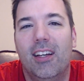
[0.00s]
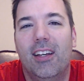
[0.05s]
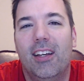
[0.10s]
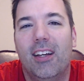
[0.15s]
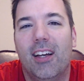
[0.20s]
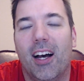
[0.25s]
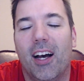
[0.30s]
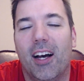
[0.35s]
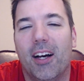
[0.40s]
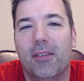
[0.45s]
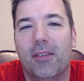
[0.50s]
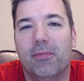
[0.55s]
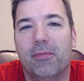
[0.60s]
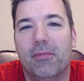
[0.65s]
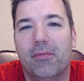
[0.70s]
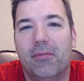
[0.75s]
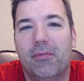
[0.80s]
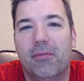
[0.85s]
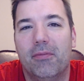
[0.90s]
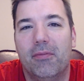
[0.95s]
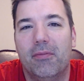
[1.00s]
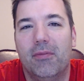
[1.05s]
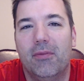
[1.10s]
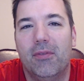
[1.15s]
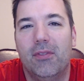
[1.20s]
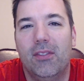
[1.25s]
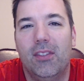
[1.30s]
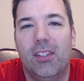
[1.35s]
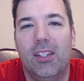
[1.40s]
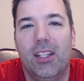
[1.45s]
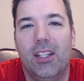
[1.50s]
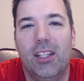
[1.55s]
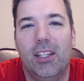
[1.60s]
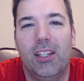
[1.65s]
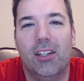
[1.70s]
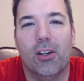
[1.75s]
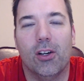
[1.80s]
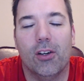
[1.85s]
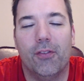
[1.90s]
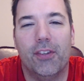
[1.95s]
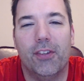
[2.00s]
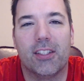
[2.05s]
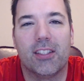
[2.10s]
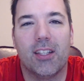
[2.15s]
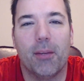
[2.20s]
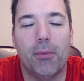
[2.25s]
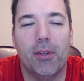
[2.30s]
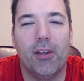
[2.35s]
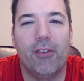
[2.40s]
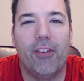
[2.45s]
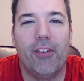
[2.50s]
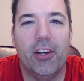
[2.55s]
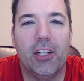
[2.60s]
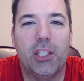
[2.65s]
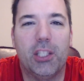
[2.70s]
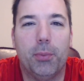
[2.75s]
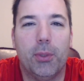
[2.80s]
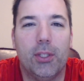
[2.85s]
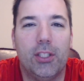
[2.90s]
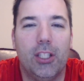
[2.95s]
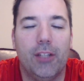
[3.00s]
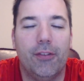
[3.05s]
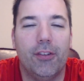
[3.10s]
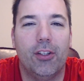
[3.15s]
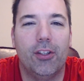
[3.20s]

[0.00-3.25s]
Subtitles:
If it's something very specific